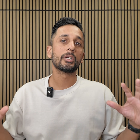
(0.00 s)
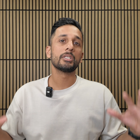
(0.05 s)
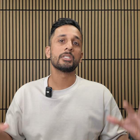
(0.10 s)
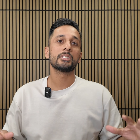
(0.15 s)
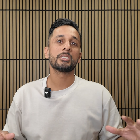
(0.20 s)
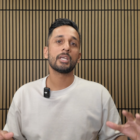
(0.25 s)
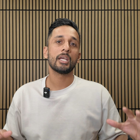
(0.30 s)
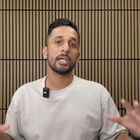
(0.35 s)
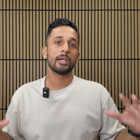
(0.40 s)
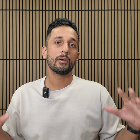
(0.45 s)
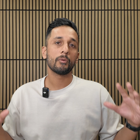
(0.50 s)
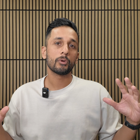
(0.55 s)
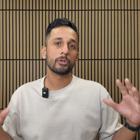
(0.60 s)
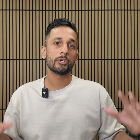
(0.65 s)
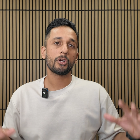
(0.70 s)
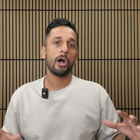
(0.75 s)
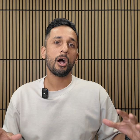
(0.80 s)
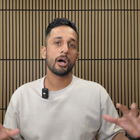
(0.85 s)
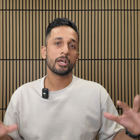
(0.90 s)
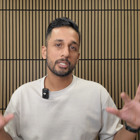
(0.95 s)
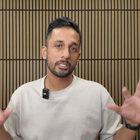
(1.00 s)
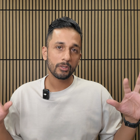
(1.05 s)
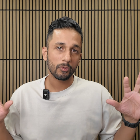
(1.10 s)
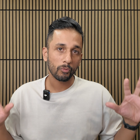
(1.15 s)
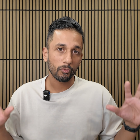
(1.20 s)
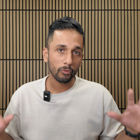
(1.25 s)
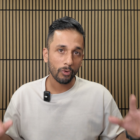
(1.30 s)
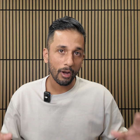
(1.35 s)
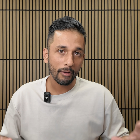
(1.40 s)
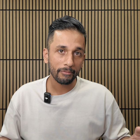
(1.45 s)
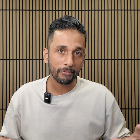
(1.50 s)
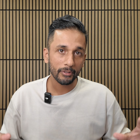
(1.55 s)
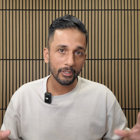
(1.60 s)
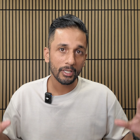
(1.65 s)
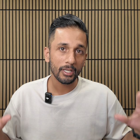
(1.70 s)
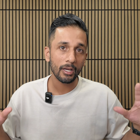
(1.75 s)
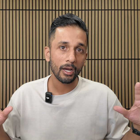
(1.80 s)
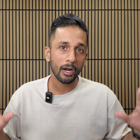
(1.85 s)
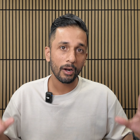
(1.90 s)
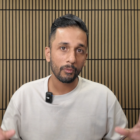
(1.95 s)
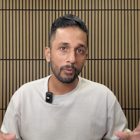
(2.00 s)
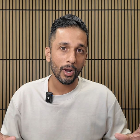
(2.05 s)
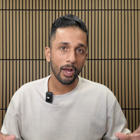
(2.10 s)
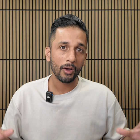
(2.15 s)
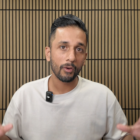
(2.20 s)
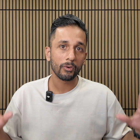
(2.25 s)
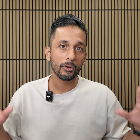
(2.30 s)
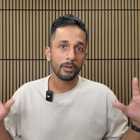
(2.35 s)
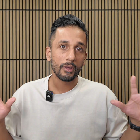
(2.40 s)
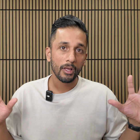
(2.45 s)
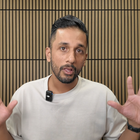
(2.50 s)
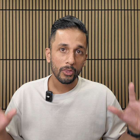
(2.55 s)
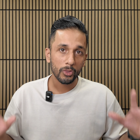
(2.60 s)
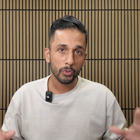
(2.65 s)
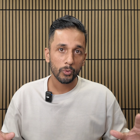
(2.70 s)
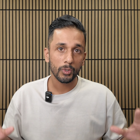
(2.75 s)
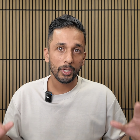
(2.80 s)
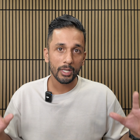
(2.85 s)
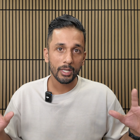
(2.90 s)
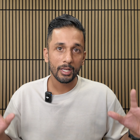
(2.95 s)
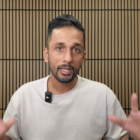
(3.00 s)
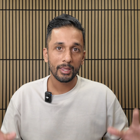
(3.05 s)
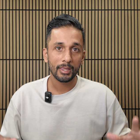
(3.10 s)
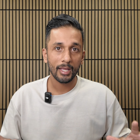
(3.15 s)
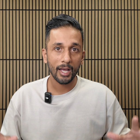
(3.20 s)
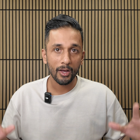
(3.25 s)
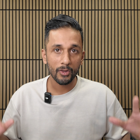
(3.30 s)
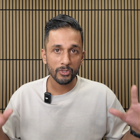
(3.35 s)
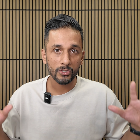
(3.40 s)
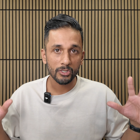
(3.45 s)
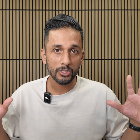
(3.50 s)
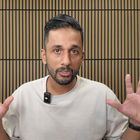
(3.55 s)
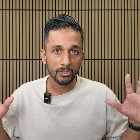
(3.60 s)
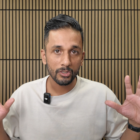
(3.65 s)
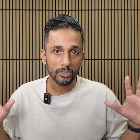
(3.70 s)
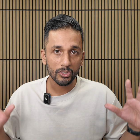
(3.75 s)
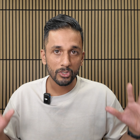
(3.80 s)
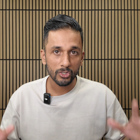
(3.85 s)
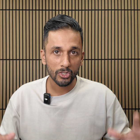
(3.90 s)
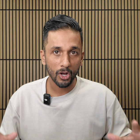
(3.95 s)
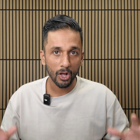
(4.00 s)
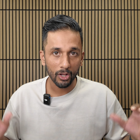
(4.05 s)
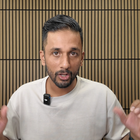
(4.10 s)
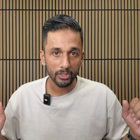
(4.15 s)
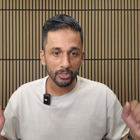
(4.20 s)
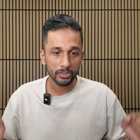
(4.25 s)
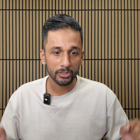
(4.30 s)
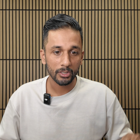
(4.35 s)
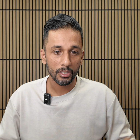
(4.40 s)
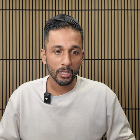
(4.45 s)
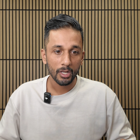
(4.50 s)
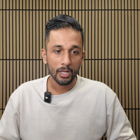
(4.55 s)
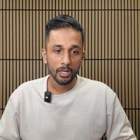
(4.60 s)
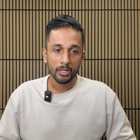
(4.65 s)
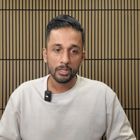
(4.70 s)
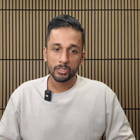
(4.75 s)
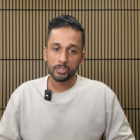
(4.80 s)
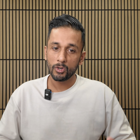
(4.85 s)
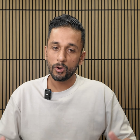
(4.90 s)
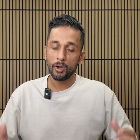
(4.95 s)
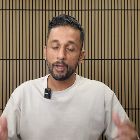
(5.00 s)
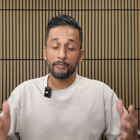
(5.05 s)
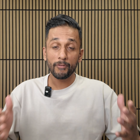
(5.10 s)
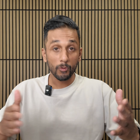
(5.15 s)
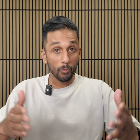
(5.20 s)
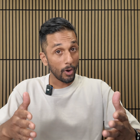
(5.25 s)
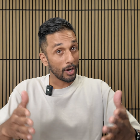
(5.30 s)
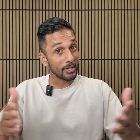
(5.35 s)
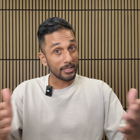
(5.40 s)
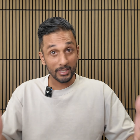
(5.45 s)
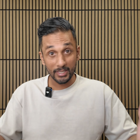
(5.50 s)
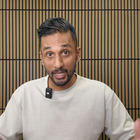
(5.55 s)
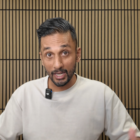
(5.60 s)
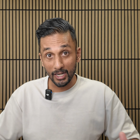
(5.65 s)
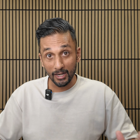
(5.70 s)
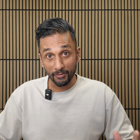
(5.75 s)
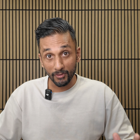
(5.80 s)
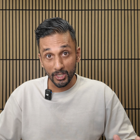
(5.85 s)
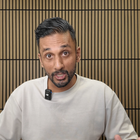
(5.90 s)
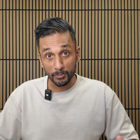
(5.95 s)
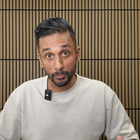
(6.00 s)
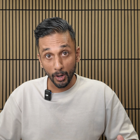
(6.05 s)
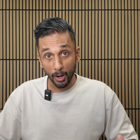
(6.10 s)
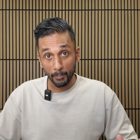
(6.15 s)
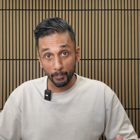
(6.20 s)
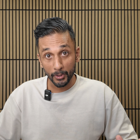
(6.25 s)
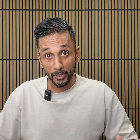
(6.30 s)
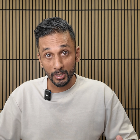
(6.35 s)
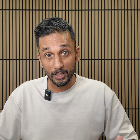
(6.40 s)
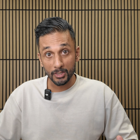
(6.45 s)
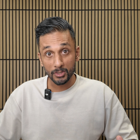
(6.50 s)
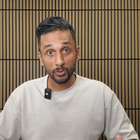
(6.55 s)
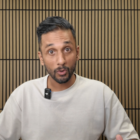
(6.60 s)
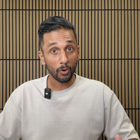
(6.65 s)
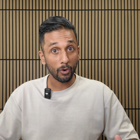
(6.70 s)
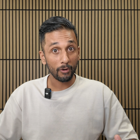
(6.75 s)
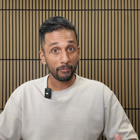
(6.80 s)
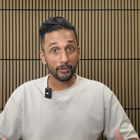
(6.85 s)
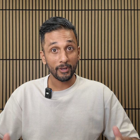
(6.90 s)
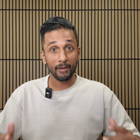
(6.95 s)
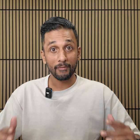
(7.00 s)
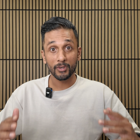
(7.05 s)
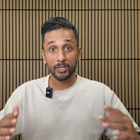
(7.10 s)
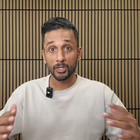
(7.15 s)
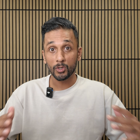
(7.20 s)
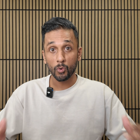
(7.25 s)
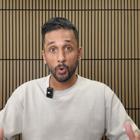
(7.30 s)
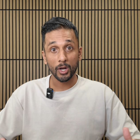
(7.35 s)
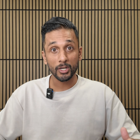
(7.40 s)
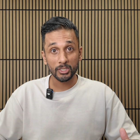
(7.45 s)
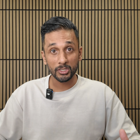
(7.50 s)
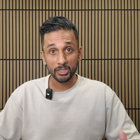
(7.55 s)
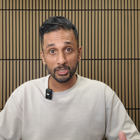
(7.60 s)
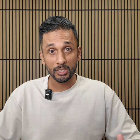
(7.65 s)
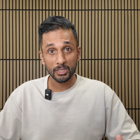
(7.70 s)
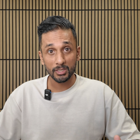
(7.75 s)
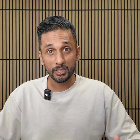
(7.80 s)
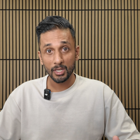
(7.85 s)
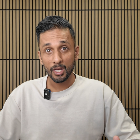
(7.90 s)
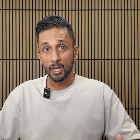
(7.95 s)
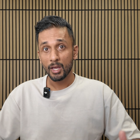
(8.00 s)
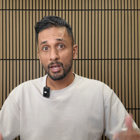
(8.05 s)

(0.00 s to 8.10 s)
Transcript: can say it would cost roughly around $3,000. So if you want to see any of these properties or if you have any questions,